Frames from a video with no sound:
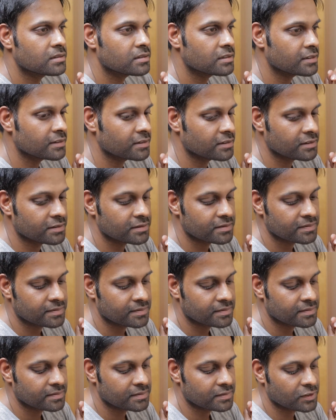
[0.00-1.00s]
You know,
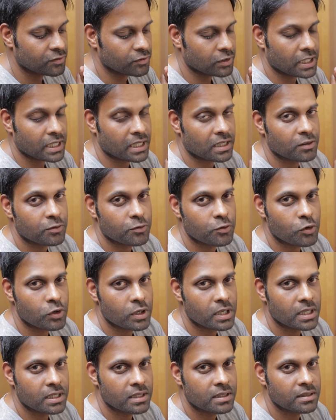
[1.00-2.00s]
if I can
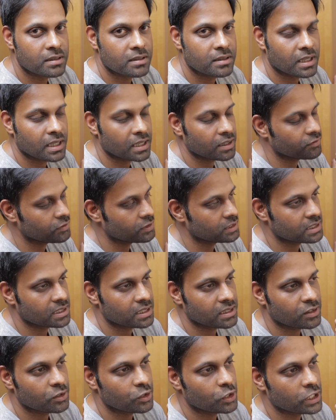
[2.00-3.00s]
afford it and if it's
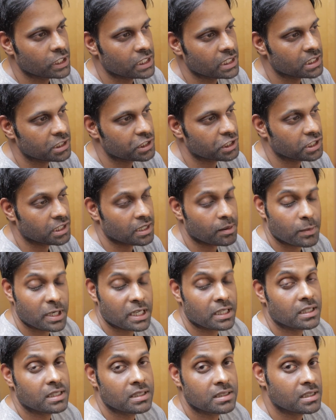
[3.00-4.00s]
in a good condition, I
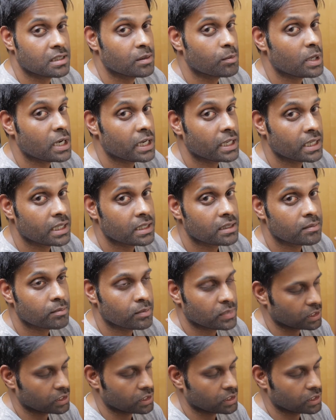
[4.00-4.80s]
might consider buying it.